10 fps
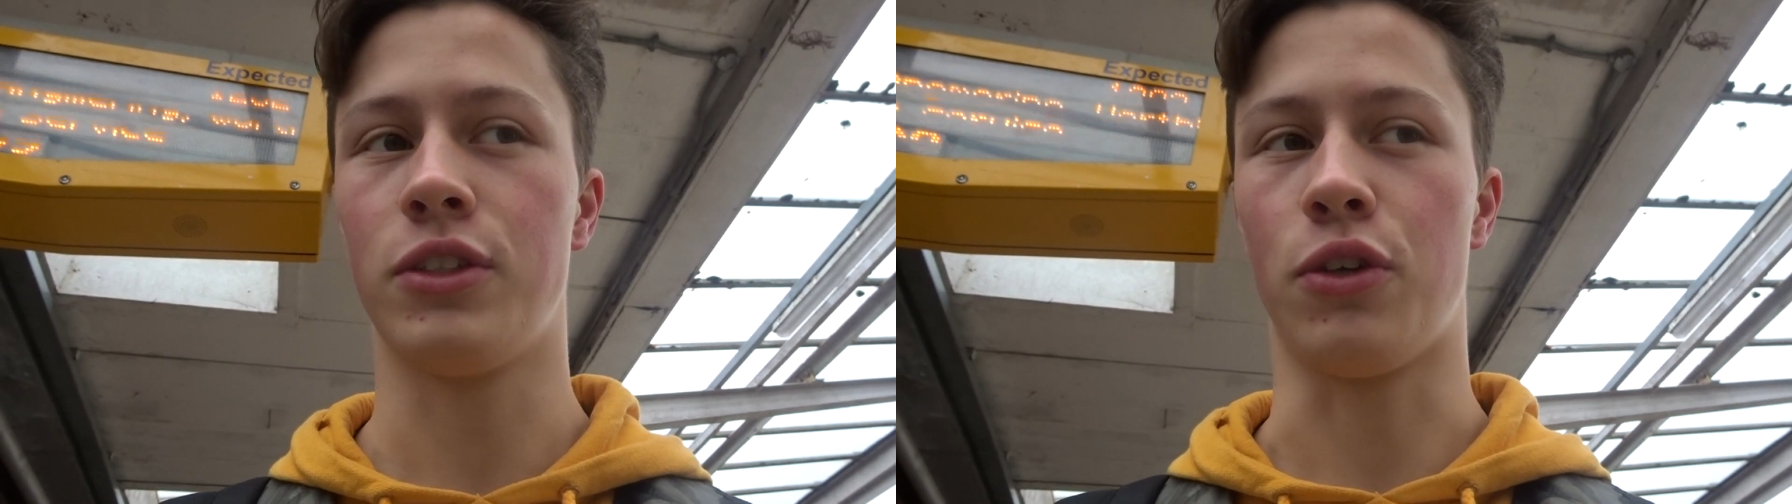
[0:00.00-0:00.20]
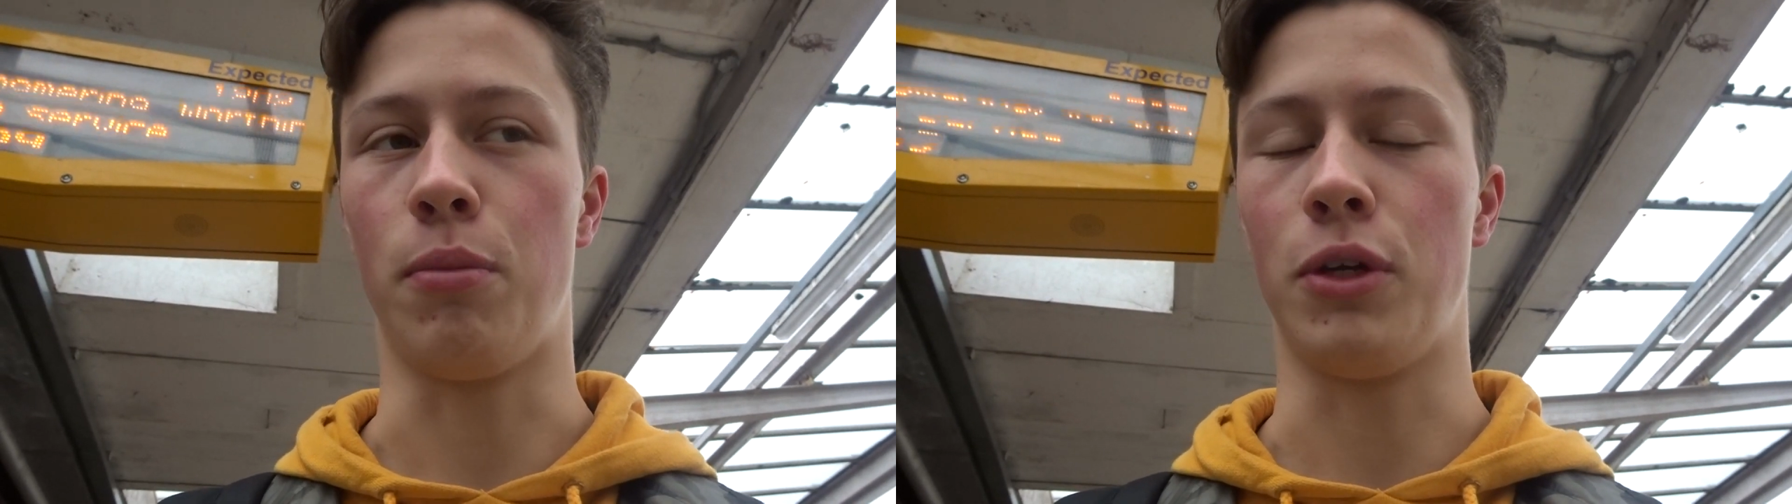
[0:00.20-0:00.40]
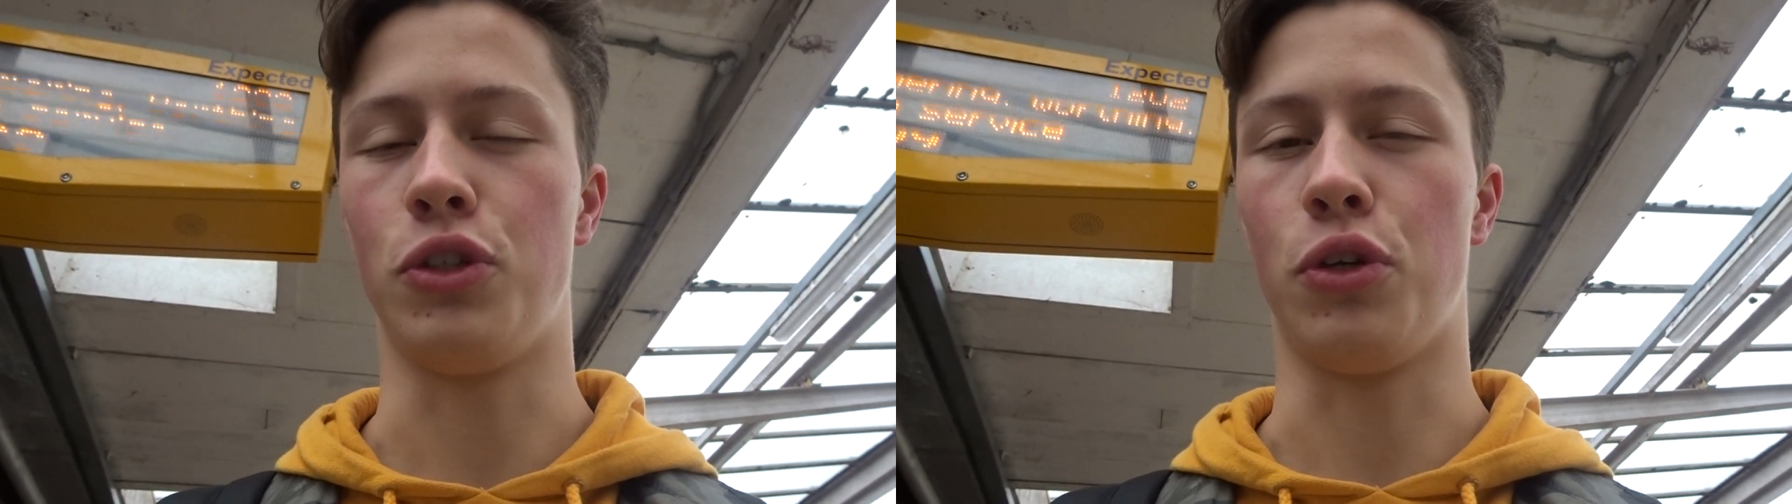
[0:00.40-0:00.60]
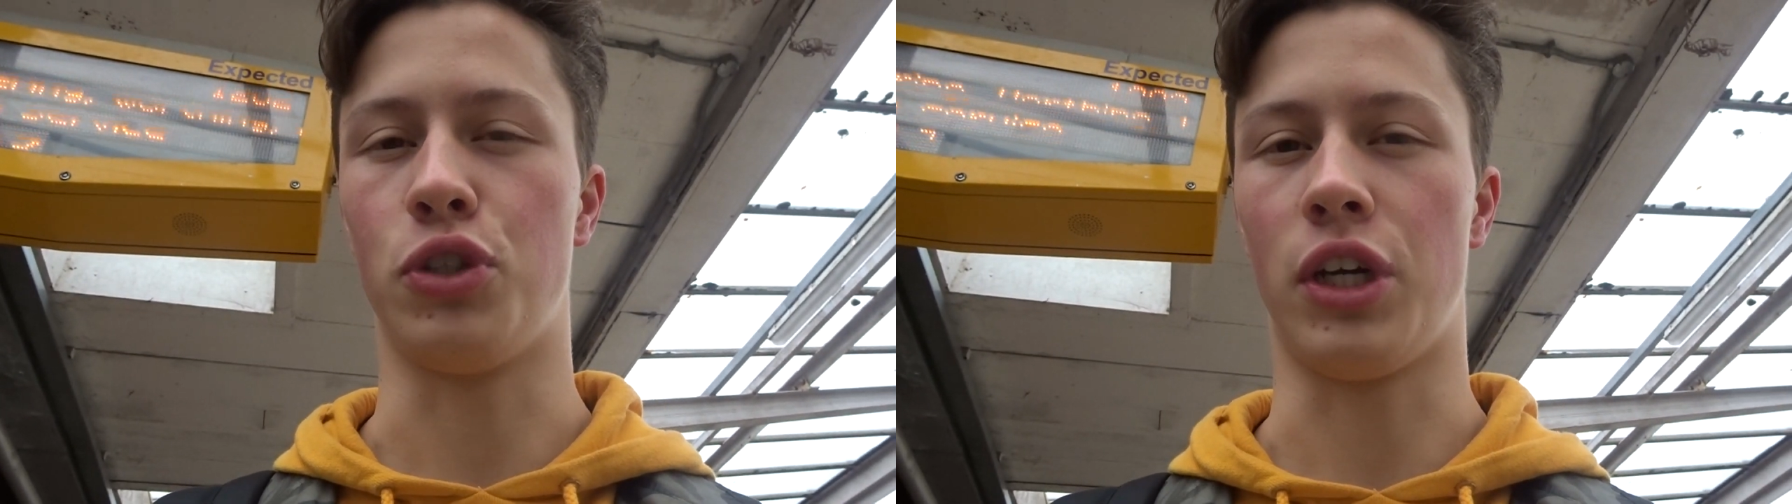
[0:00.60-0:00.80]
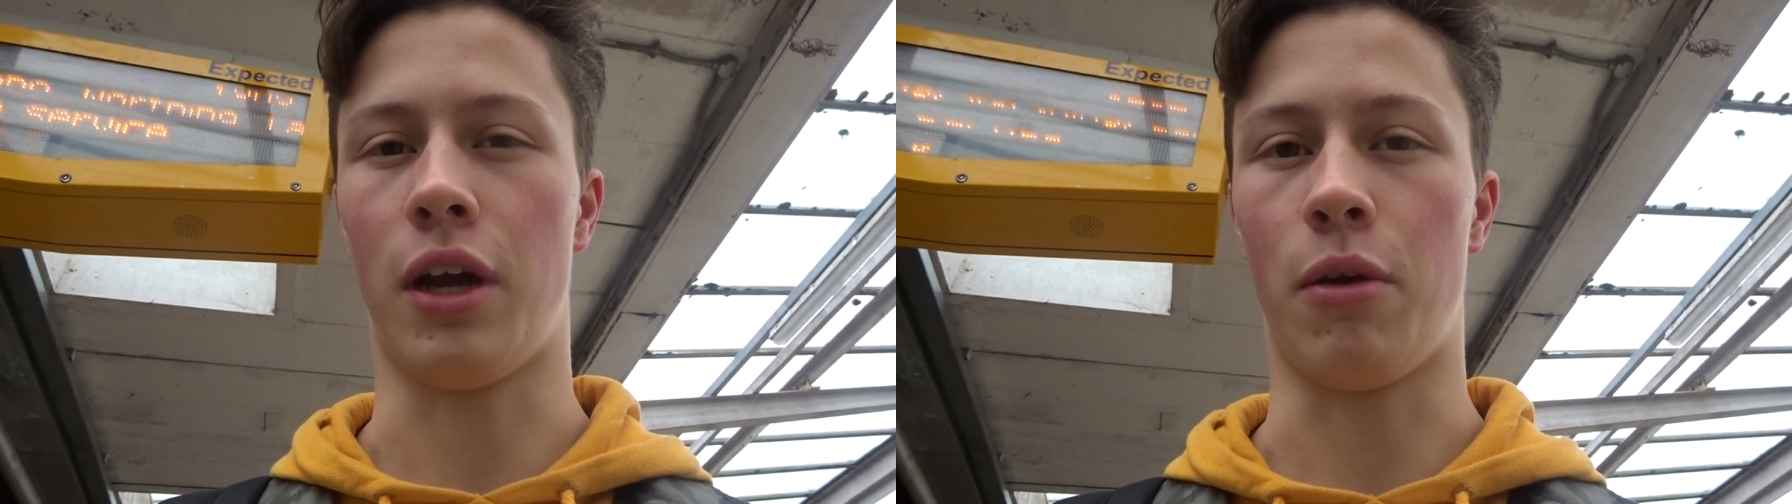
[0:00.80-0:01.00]
So make sure you go
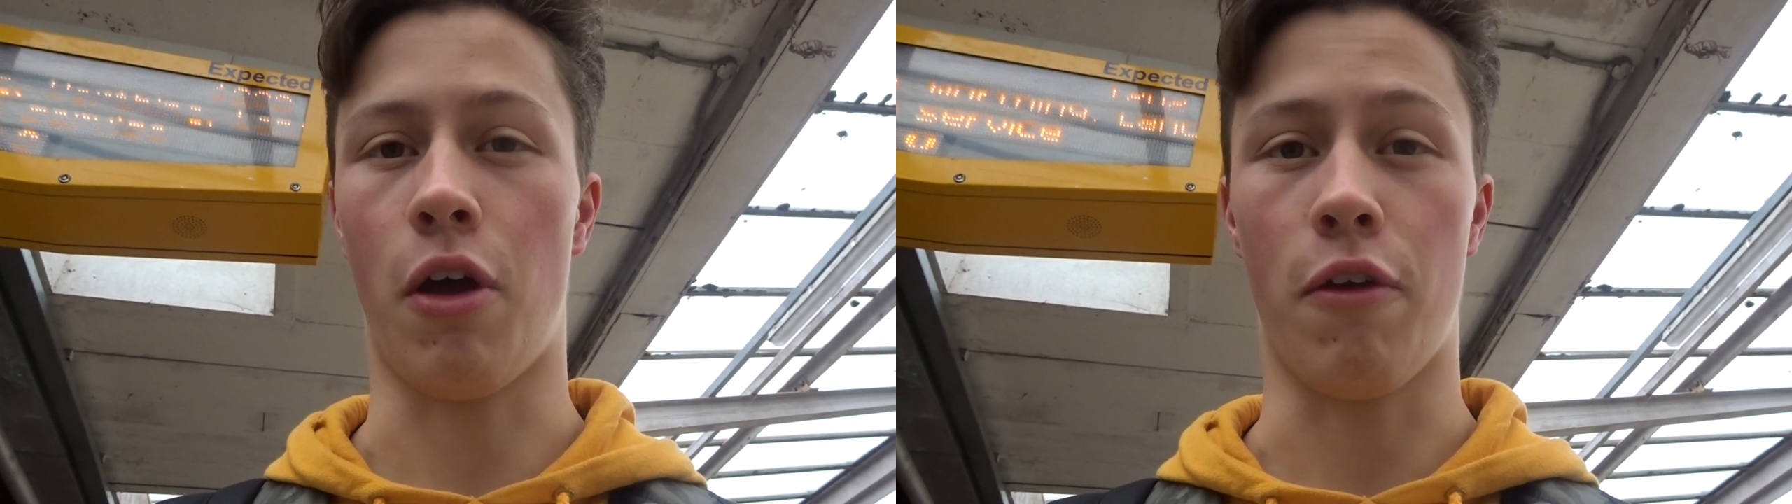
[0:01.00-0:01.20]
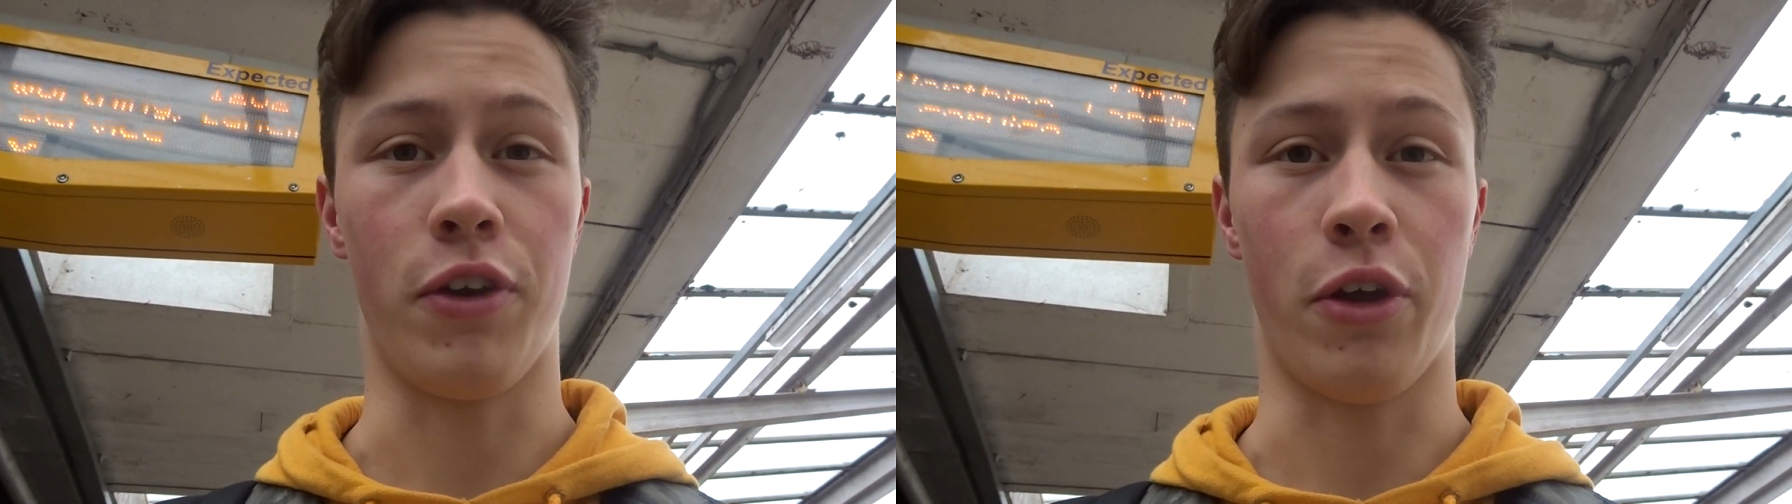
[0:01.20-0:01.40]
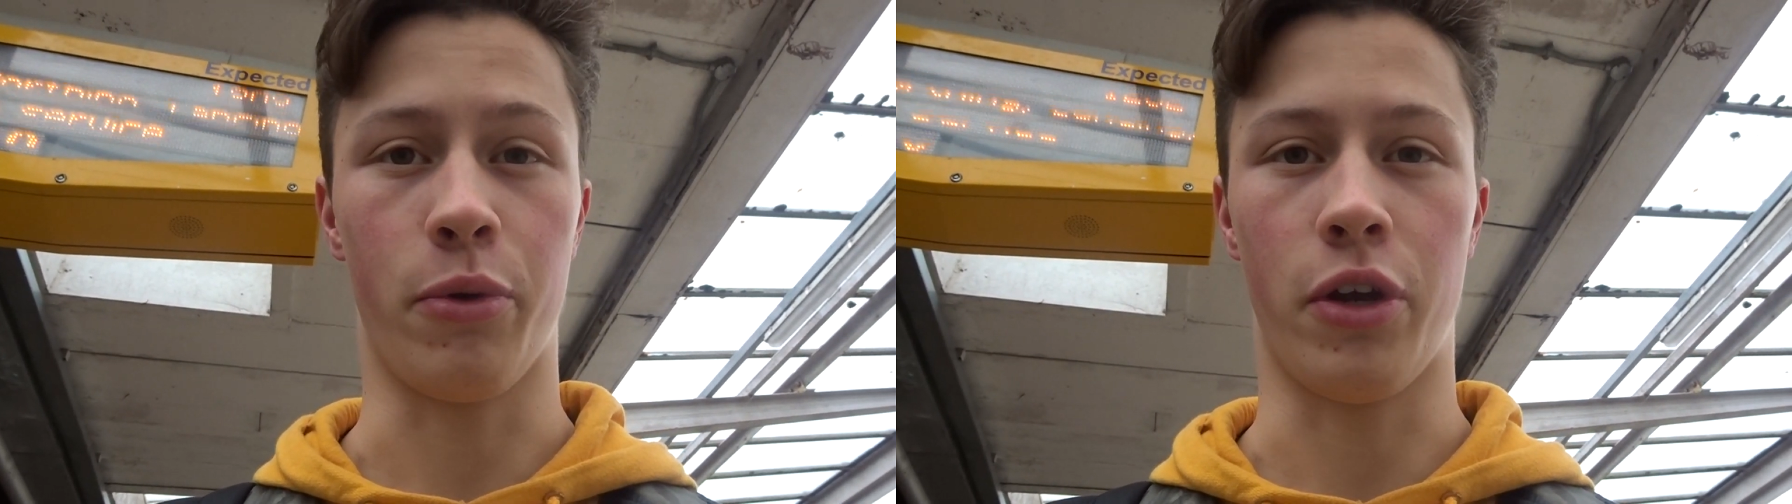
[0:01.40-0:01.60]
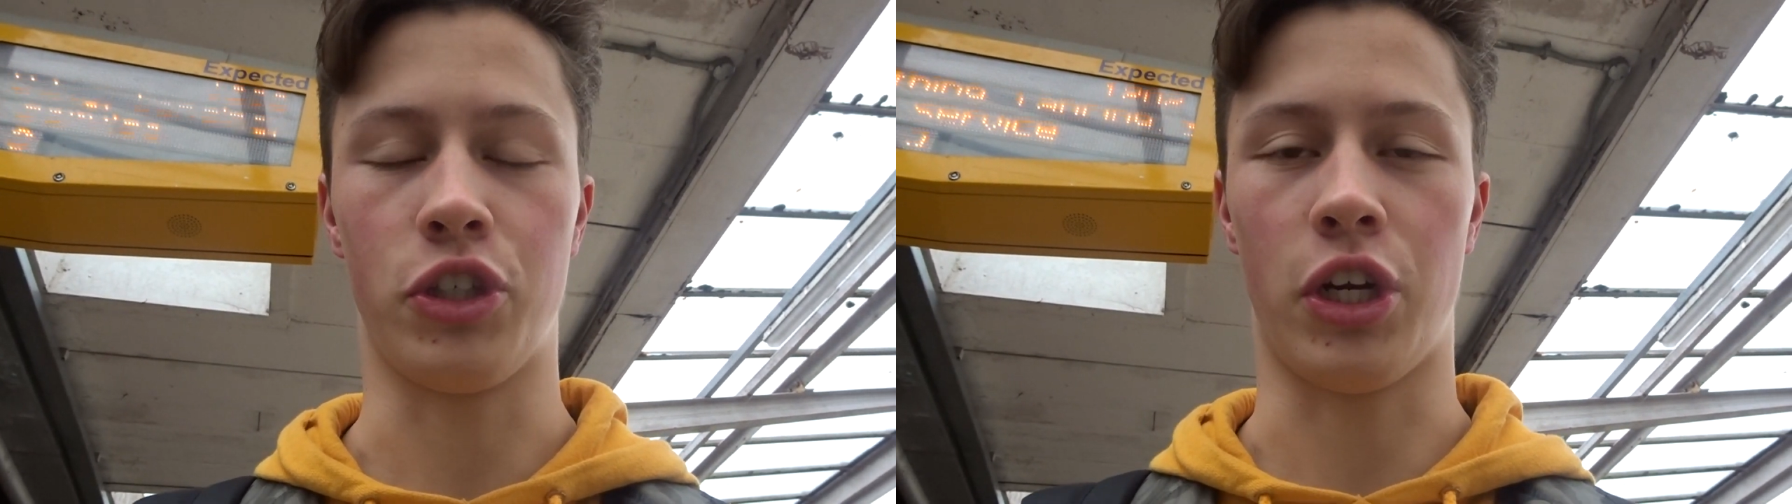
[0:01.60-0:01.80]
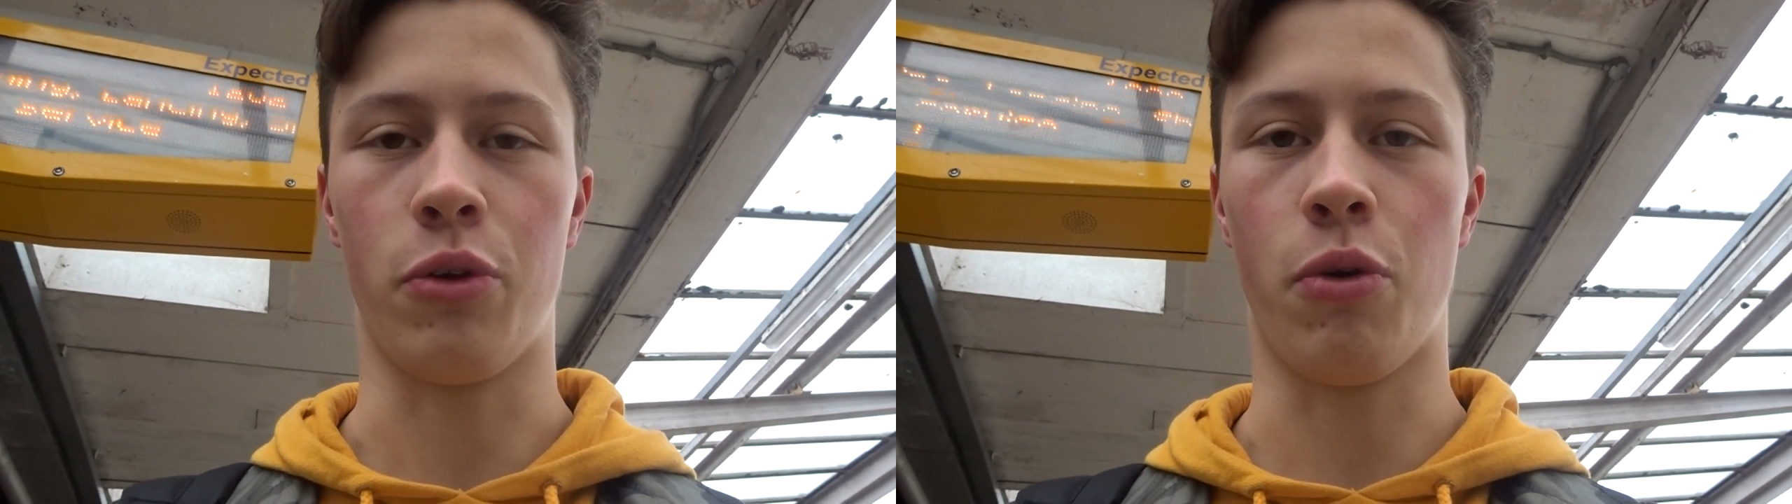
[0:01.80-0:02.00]
check out her video on her channel.